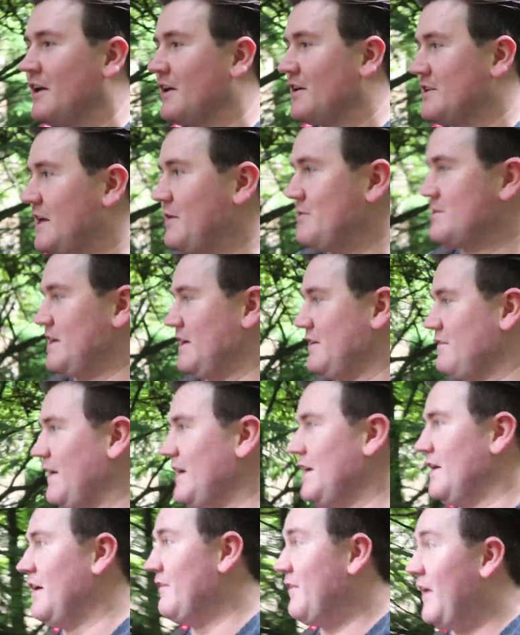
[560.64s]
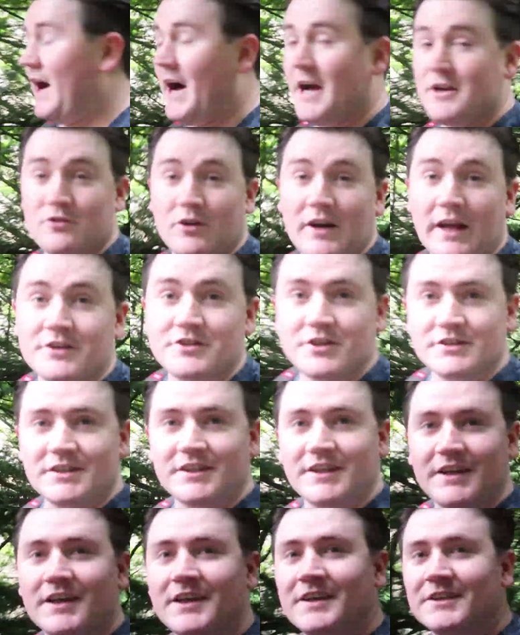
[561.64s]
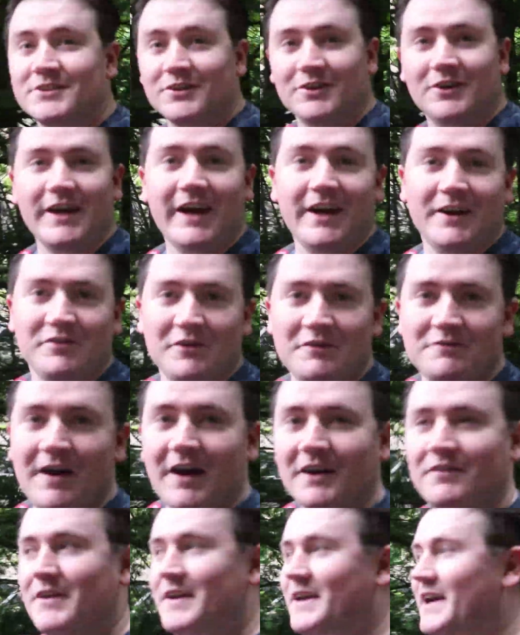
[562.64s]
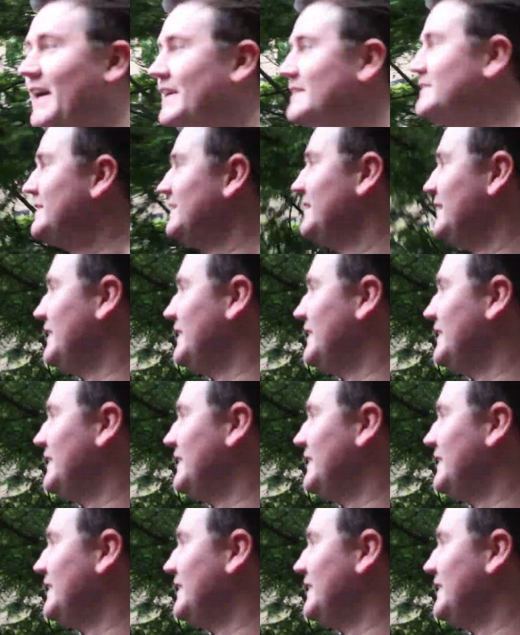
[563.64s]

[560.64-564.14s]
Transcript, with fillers: because he was the inventor of hydroelectricity. So yeah, fun fact for you guys.